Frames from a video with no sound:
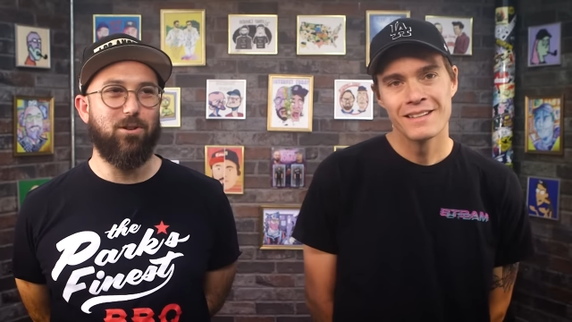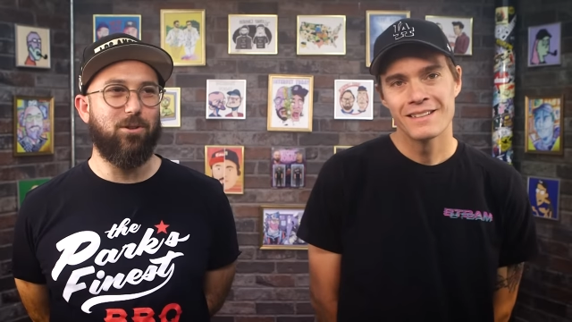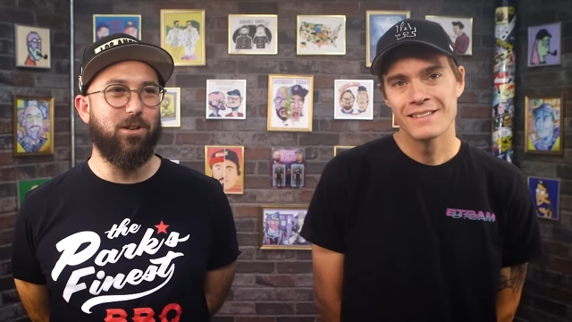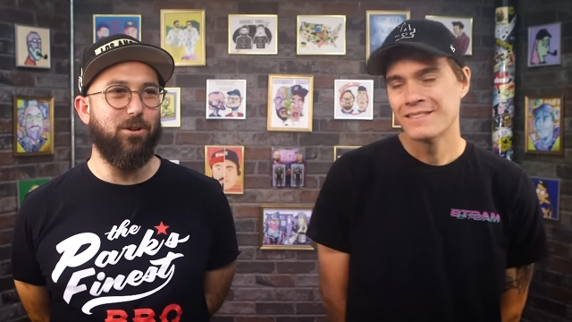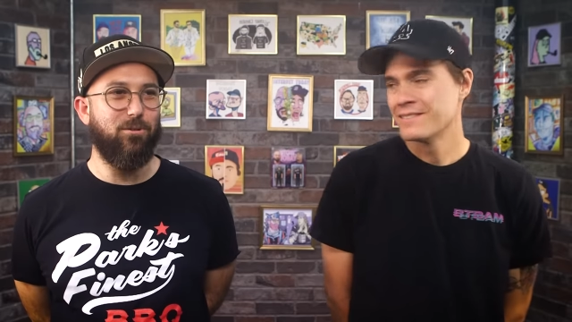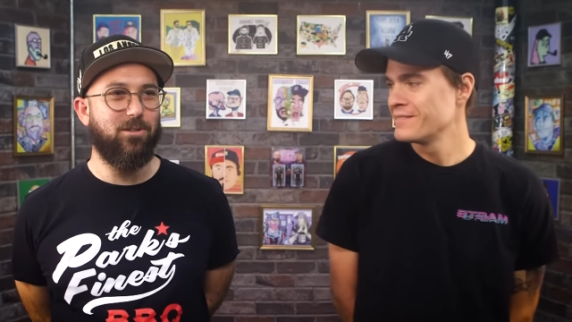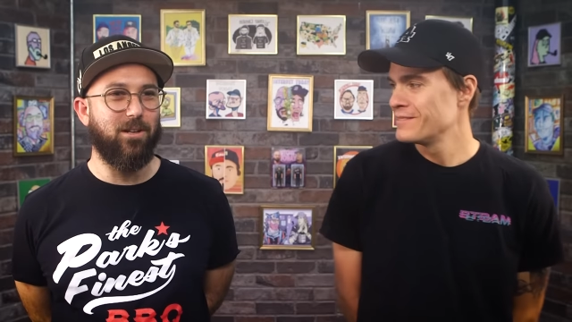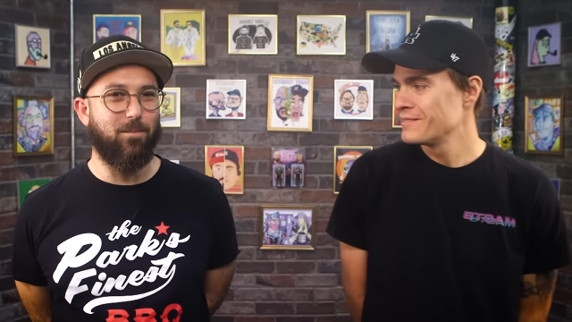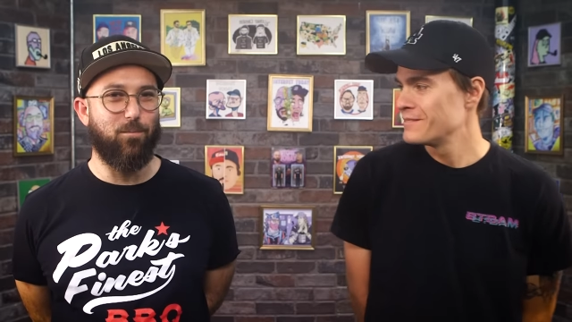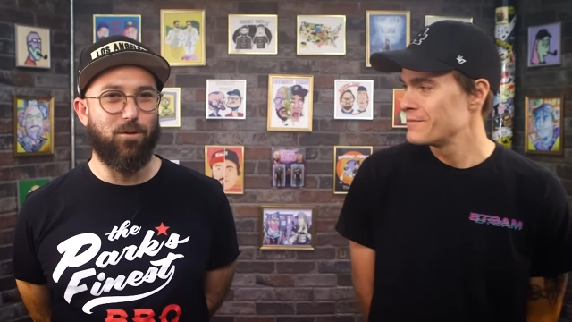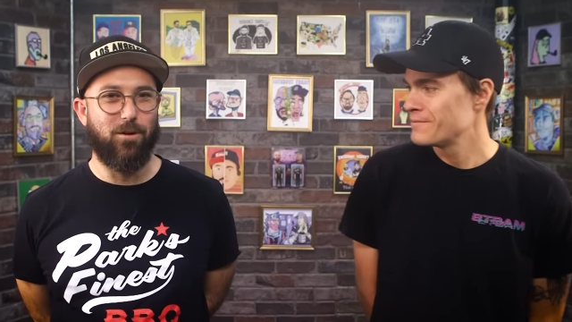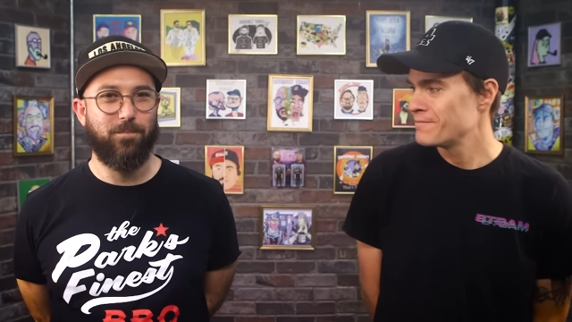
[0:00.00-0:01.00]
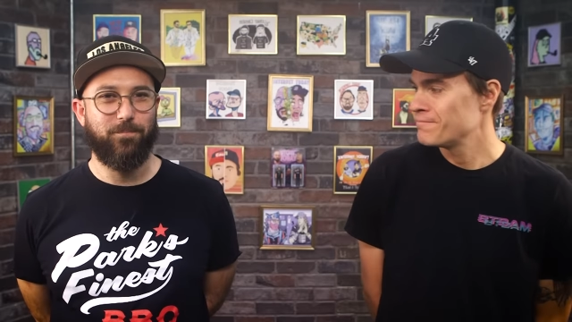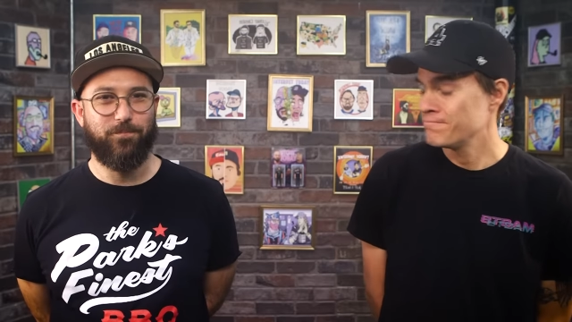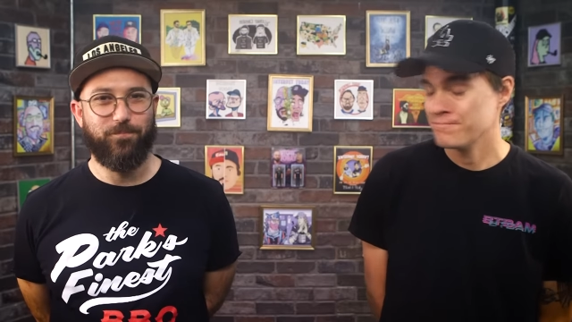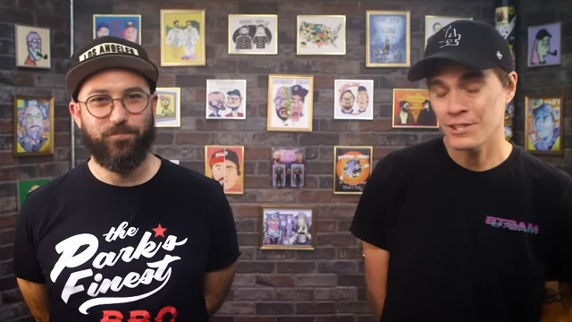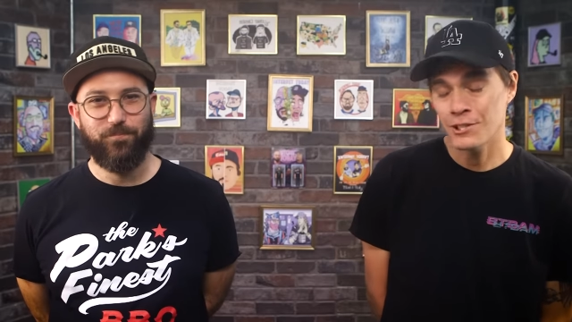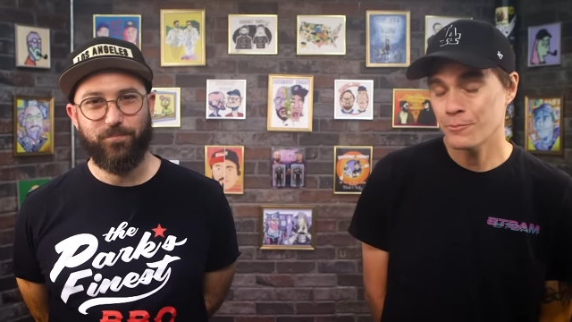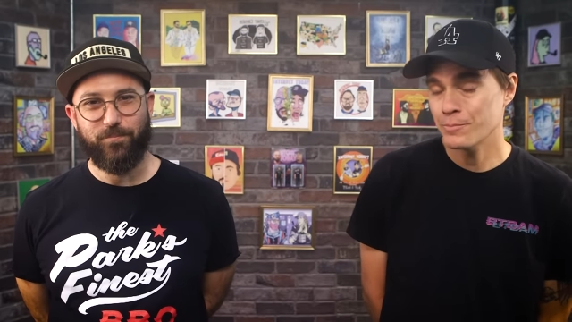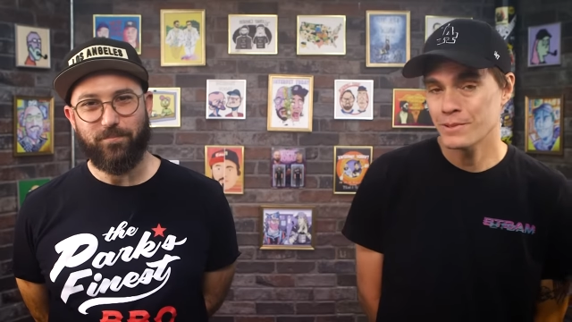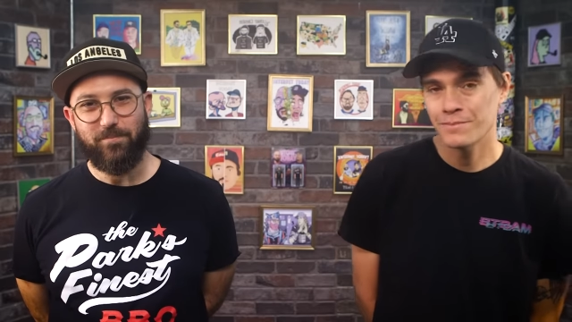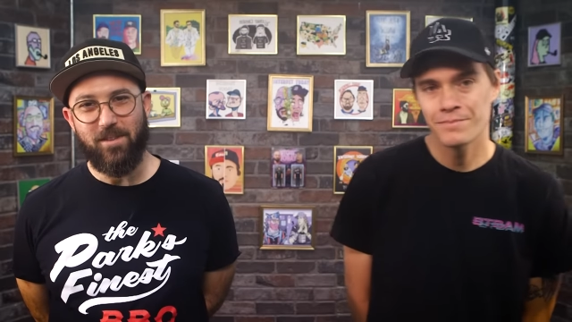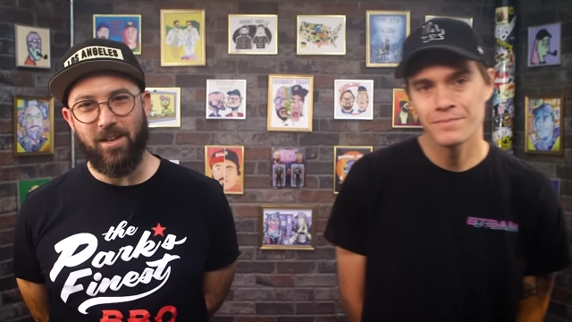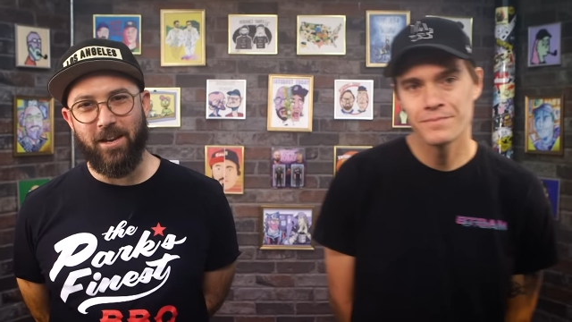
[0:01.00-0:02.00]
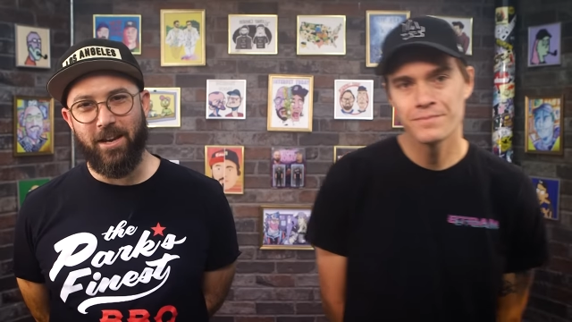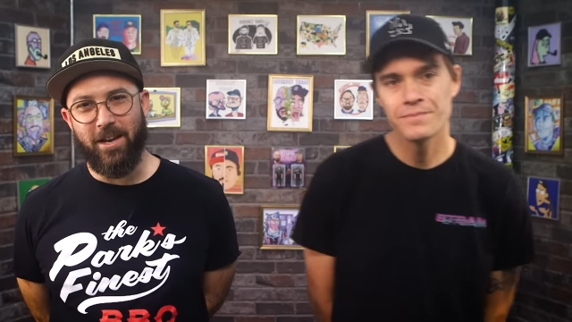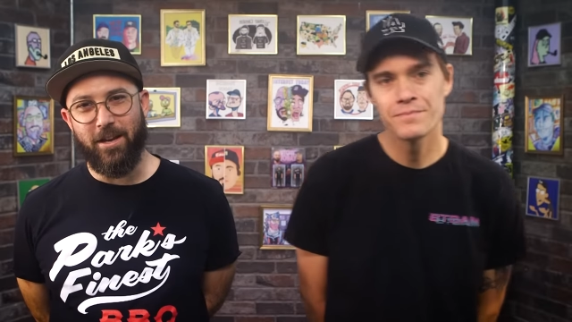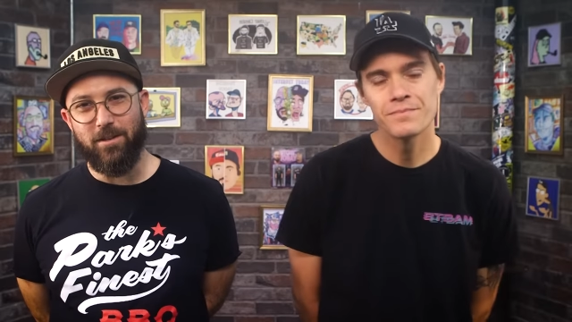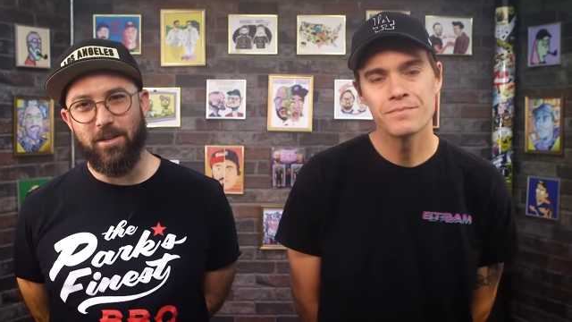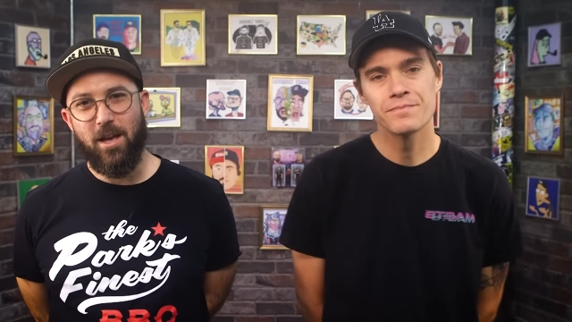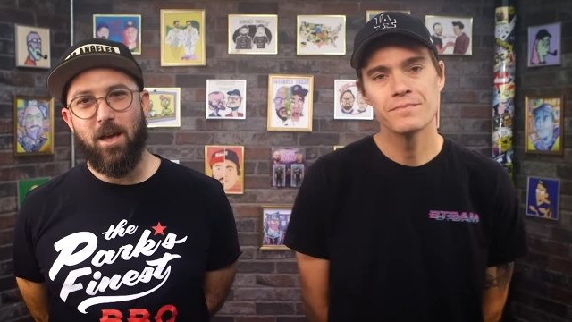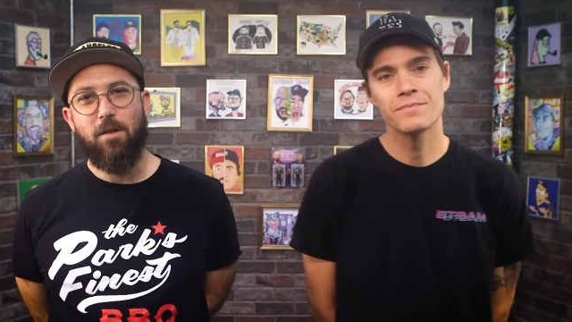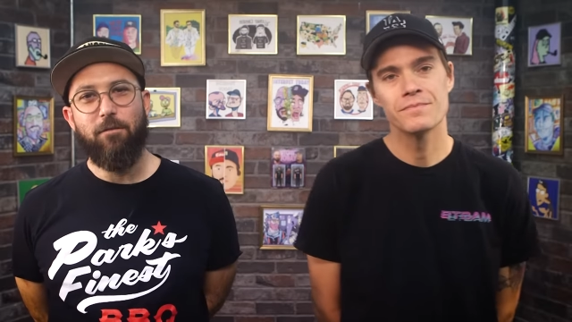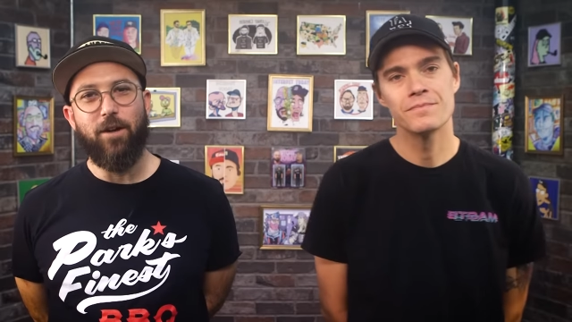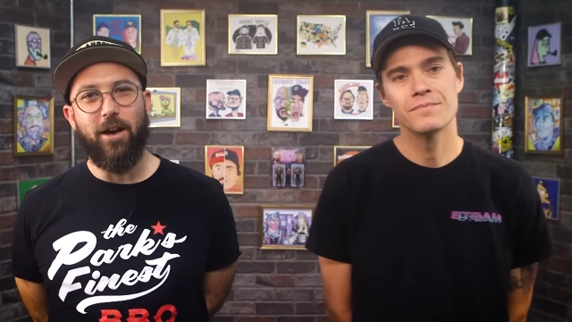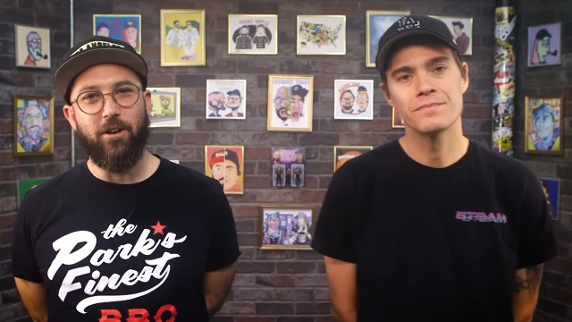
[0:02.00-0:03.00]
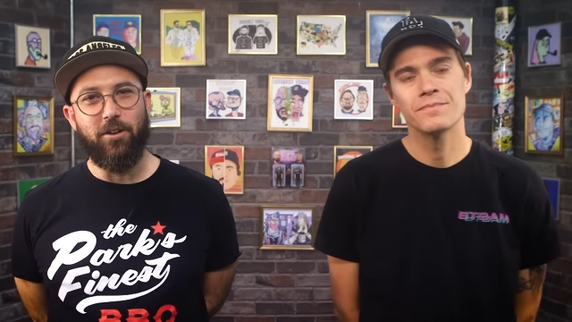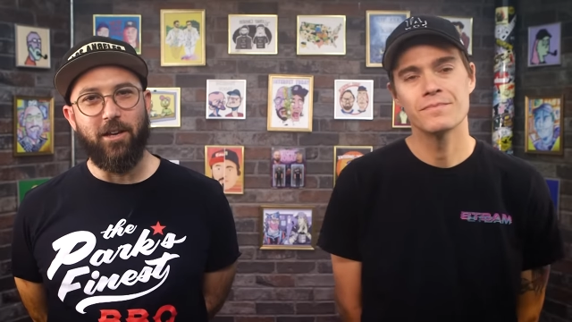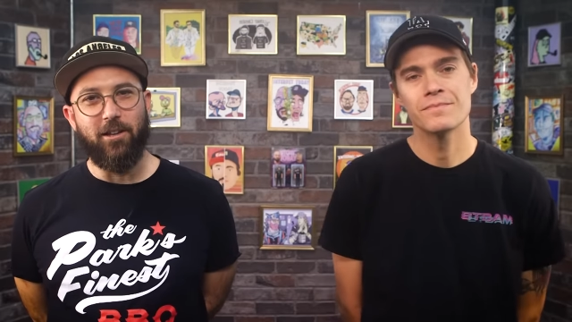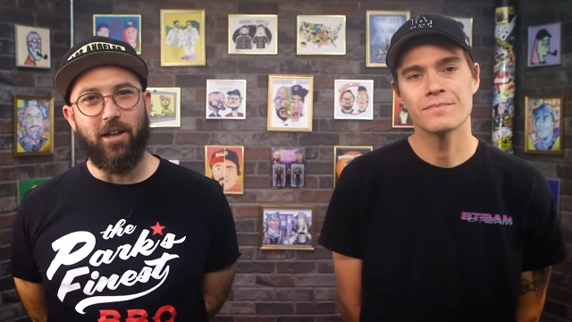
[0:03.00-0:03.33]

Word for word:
Speaker 1: even do coups anymore. Nope. And final